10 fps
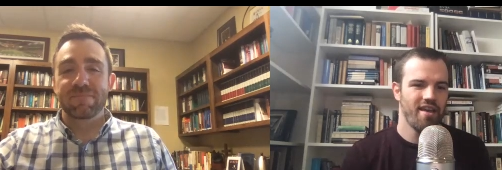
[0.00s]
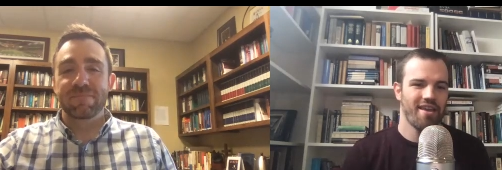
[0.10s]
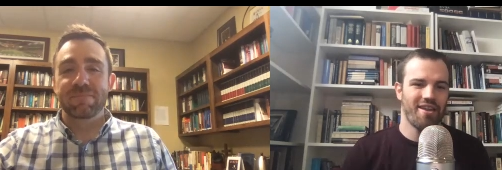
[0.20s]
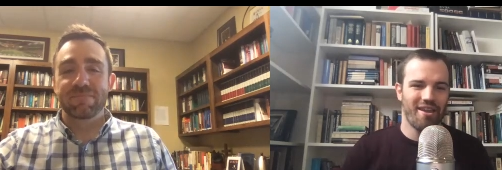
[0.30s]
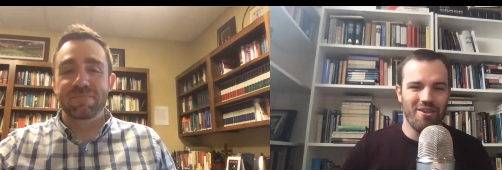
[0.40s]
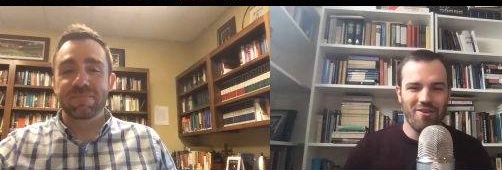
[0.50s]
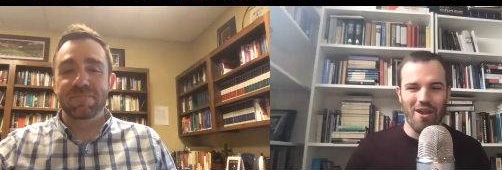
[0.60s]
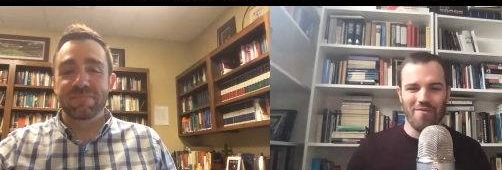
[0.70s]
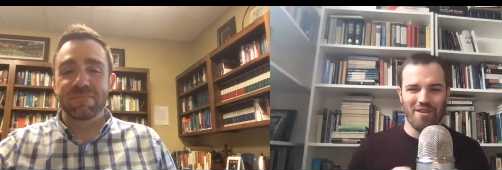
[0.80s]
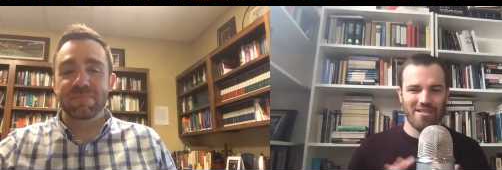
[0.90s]
Speaker 1: C- can you
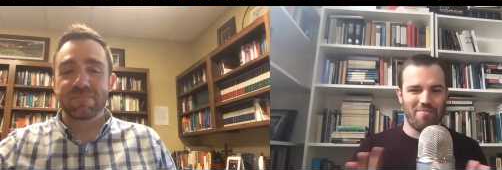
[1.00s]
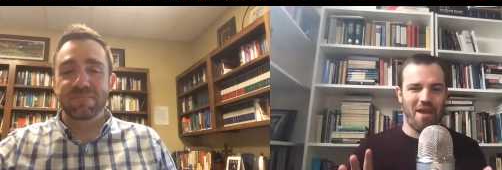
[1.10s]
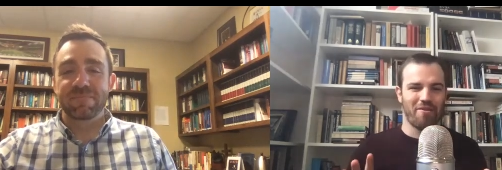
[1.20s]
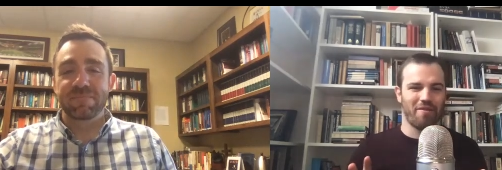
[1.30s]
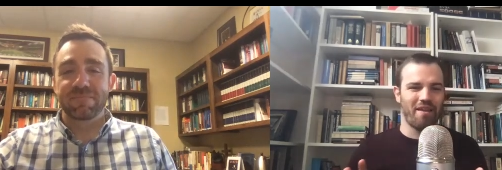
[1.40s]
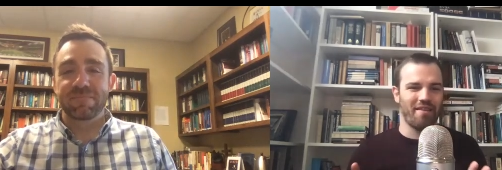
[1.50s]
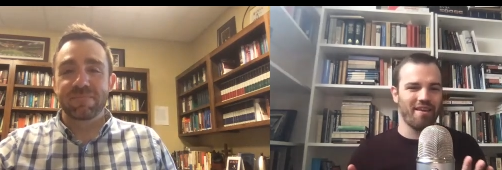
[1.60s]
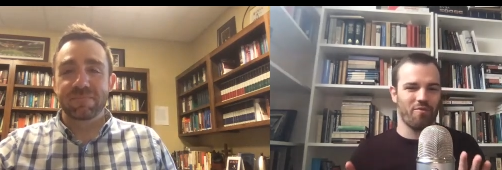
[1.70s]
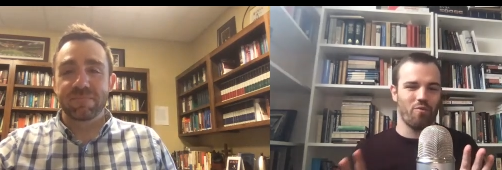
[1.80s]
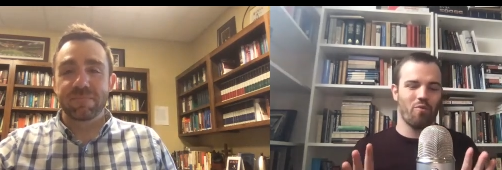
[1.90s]
kind of expand on that?
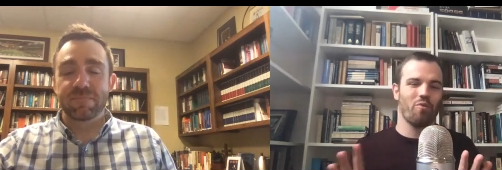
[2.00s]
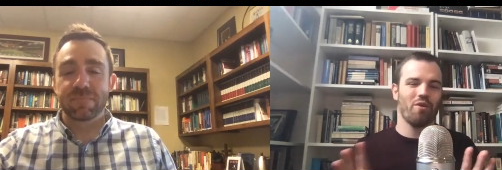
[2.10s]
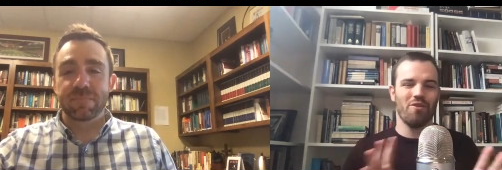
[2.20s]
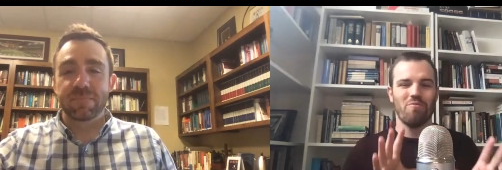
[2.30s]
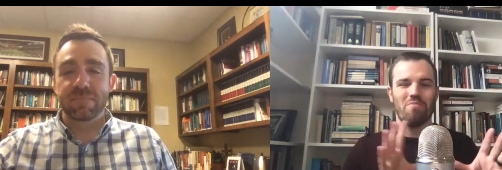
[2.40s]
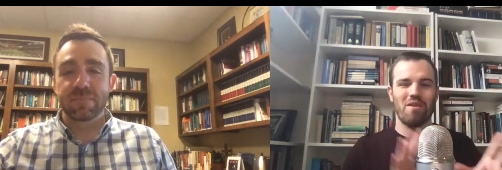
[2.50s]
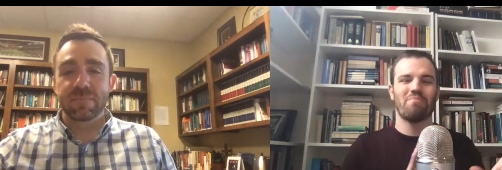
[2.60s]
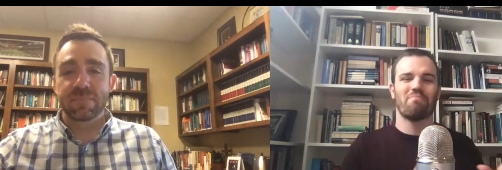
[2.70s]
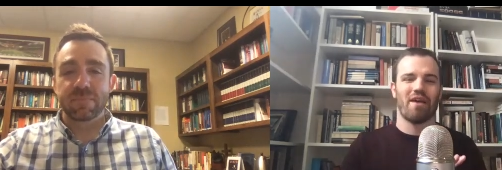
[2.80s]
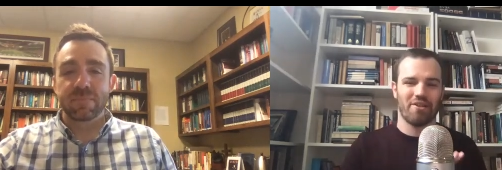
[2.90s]
Like, what do you
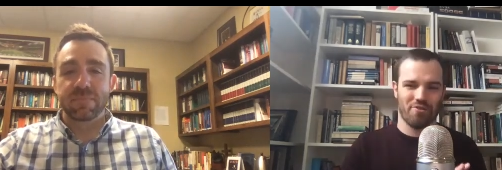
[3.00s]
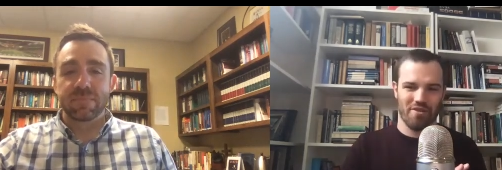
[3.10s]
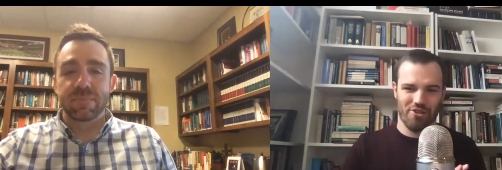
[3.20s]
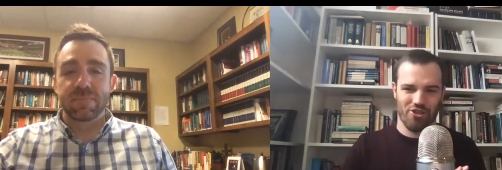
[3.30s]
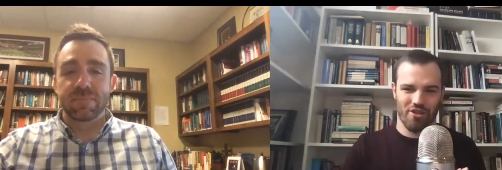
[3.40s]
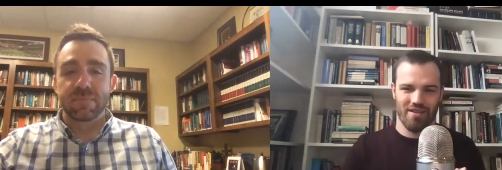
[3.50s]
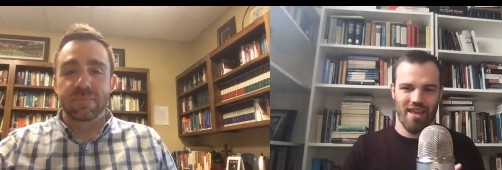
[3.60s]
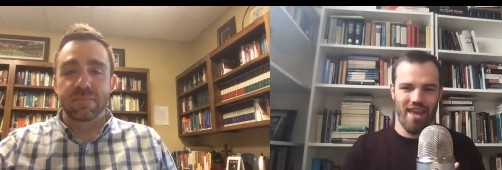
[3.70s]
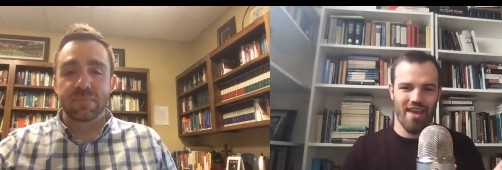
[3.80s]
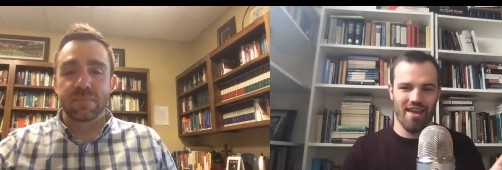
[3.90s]
mean by
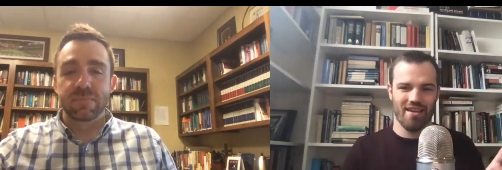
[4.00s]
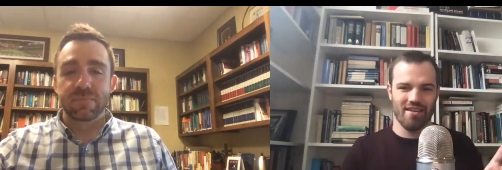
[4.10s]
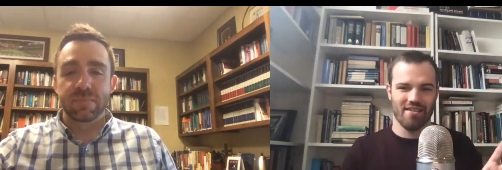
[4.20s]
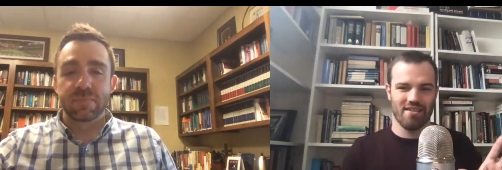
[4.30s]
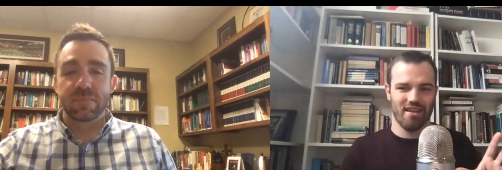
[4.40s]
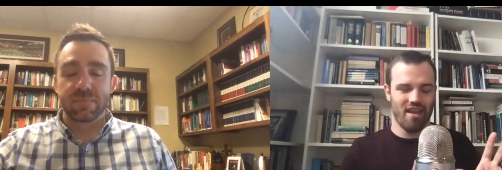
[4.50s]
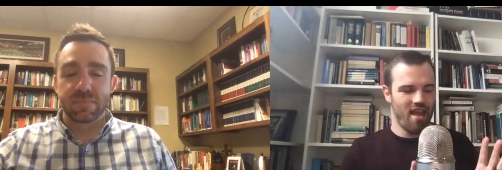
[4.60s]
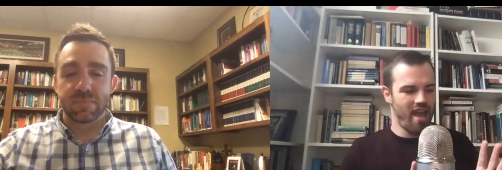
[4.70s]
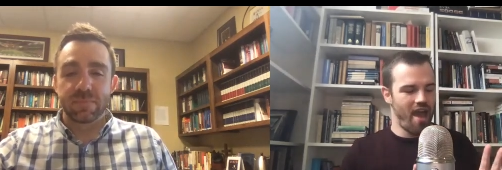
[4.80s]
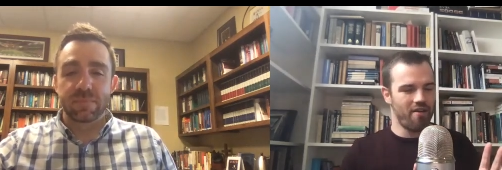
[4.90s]
tradition, and
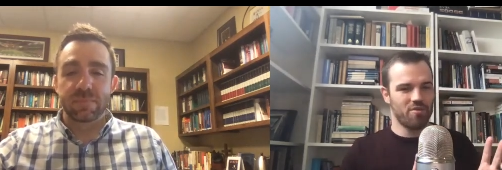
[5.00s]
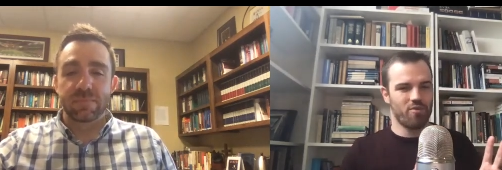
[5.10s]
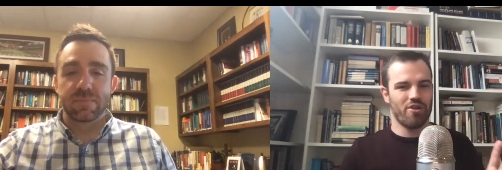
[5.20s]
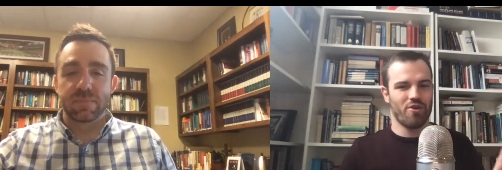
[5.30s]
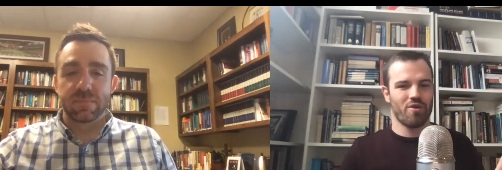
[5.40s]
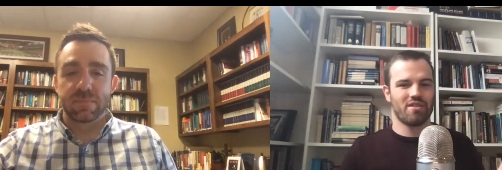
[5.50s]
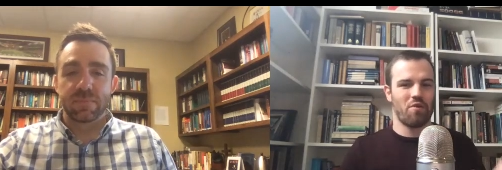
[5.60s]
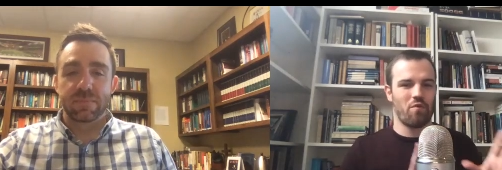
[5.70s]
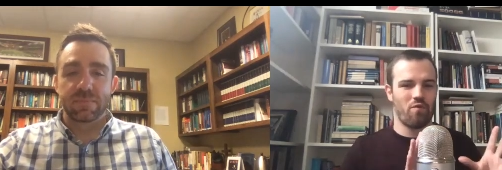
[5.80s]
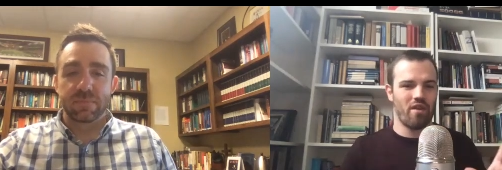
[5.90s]
how does what you're
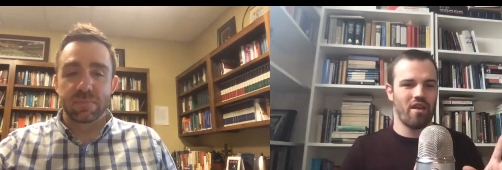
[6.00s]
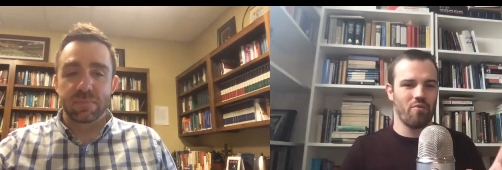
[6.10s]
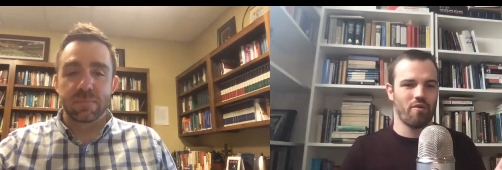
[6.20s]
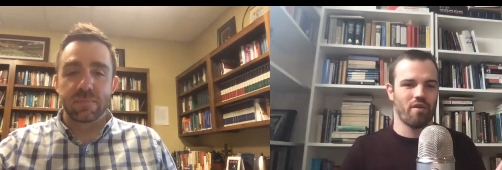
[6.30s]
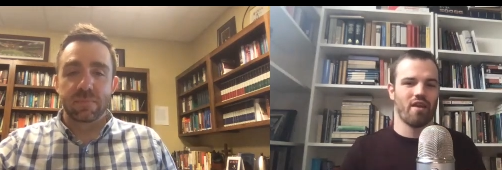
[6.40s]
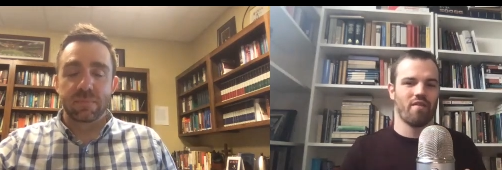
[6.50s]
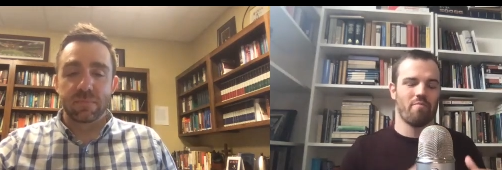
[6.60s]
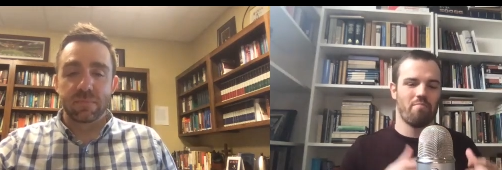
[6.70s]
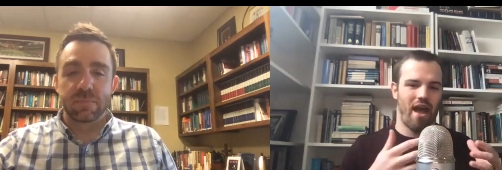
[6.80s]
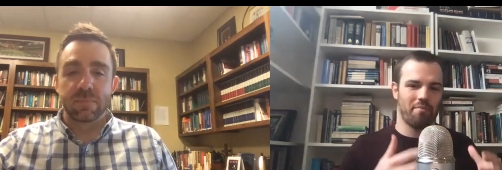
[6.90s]
saying fit in with a kind of a
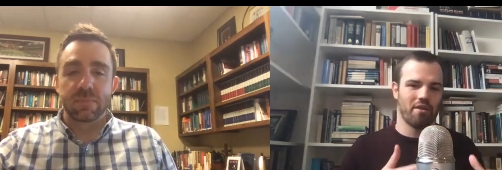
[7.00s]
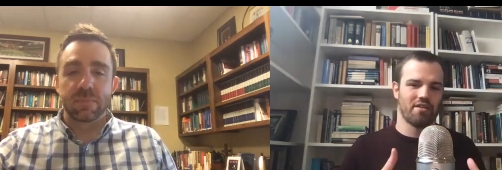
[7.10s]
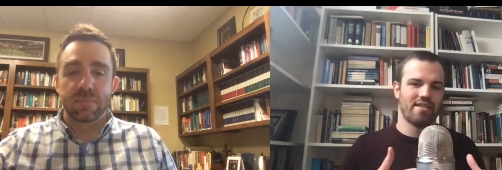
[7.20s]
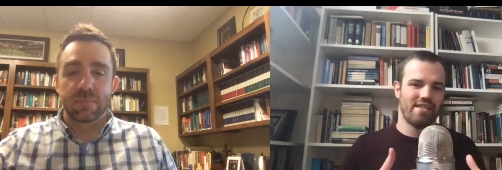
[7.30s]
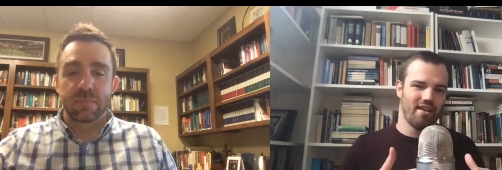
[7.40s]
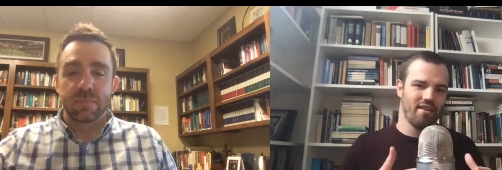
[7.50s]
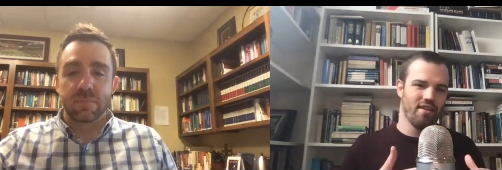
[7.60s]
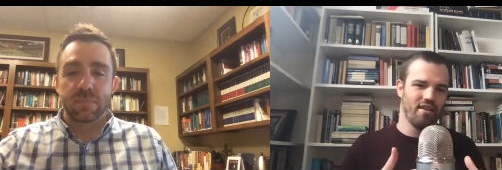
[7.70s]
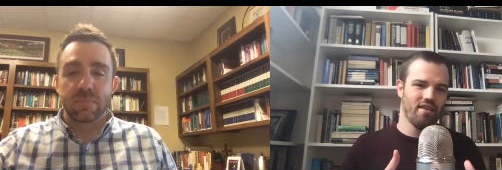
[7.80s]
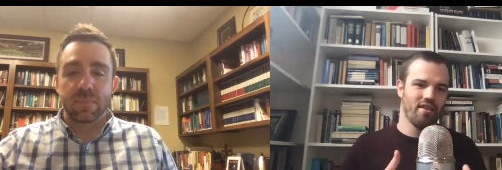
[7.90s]
Baptist
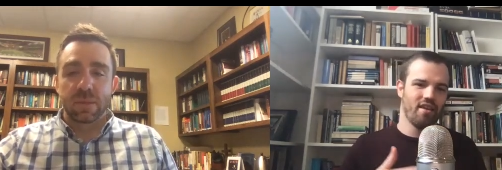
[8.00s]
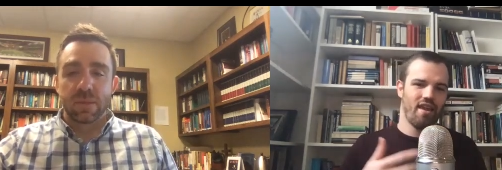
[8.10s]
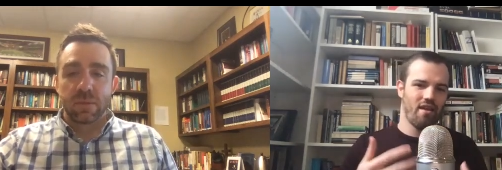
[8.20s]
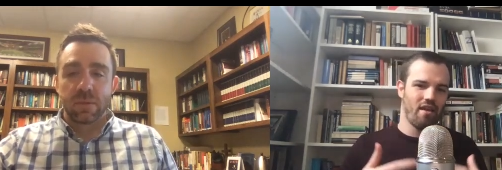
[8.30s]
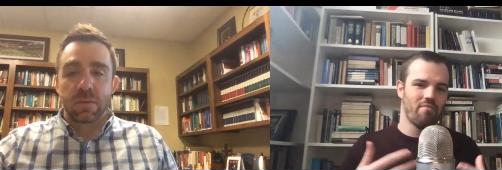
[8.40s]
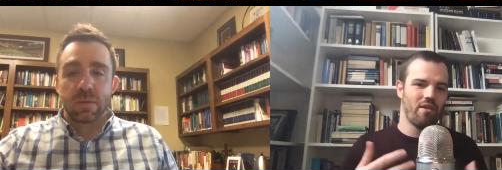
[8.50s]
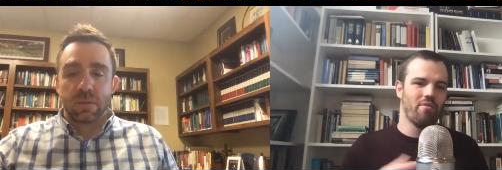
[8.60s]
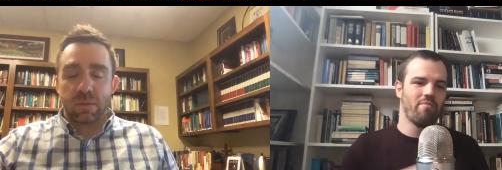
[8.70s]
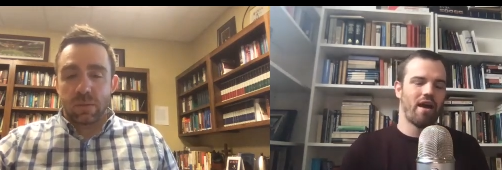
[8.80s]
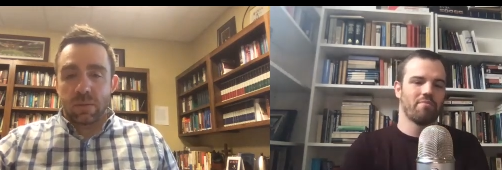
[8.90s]
identity and
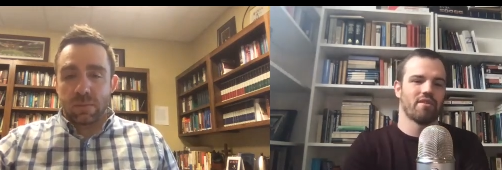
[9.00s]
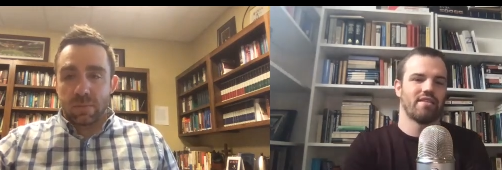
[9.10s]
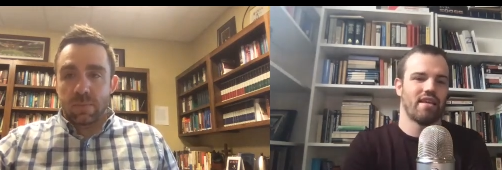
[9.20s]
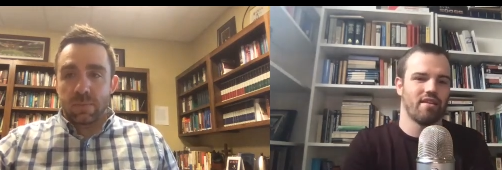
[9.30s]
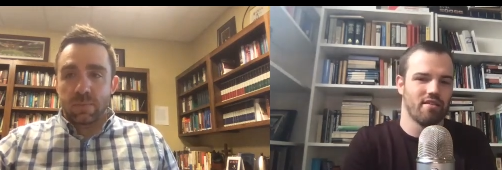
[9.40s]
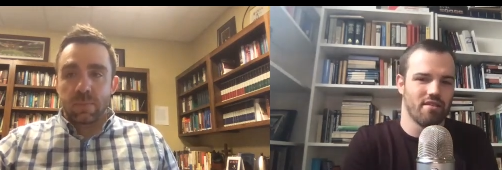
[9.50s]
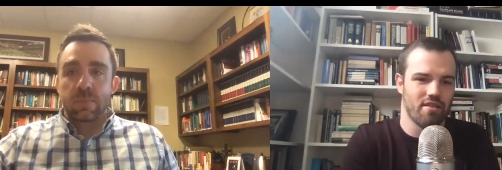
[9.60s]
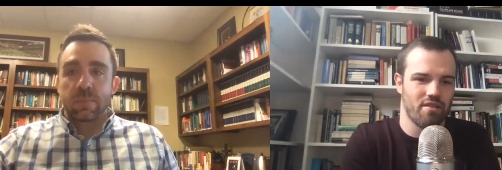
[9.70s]
maybe Baptist tendencies